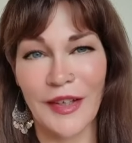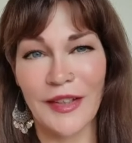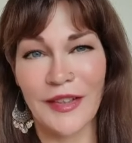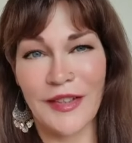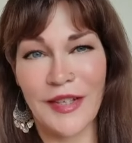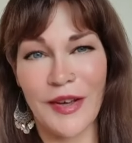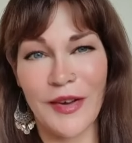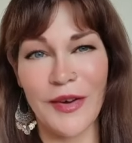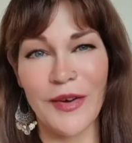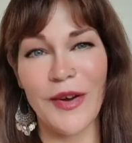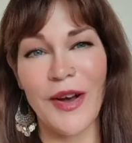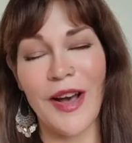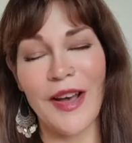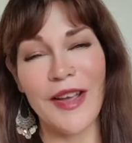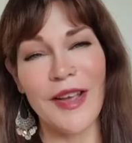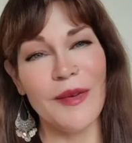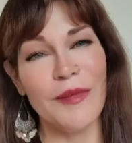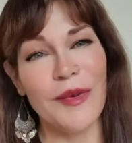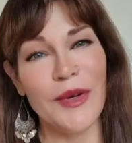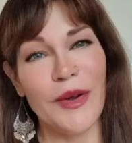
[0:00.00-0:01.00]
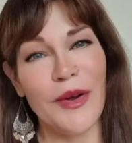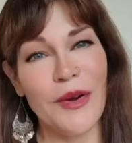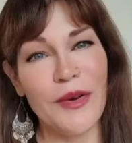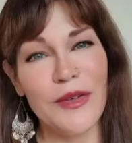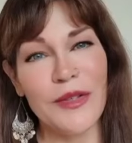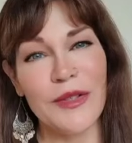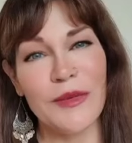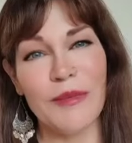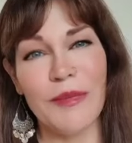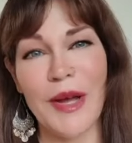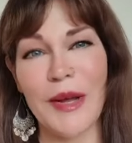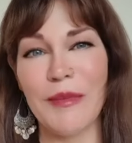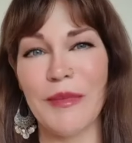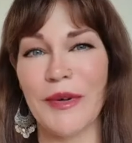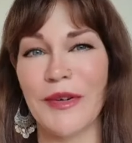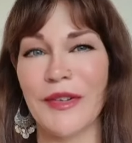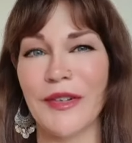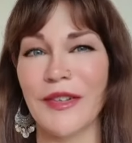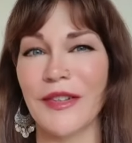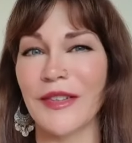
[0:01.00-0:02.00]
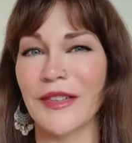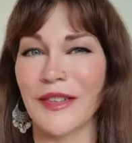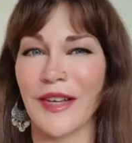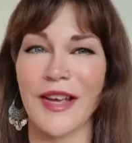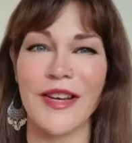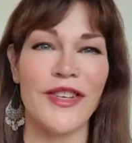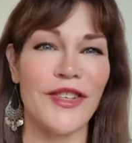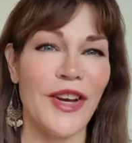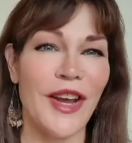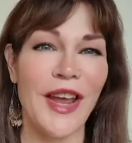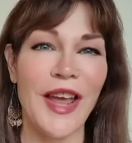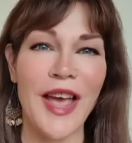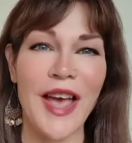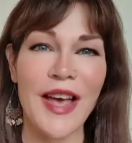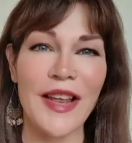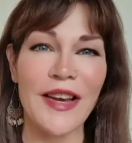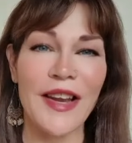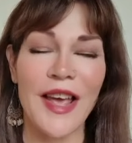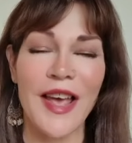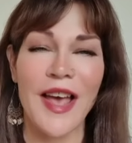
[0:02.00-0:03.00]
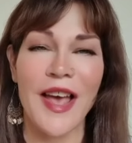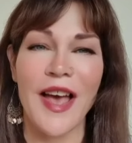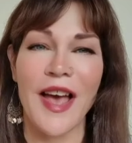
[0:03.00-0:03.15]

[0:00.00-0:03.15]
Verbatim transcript: So I am your host, Piper Sky Cheyenne.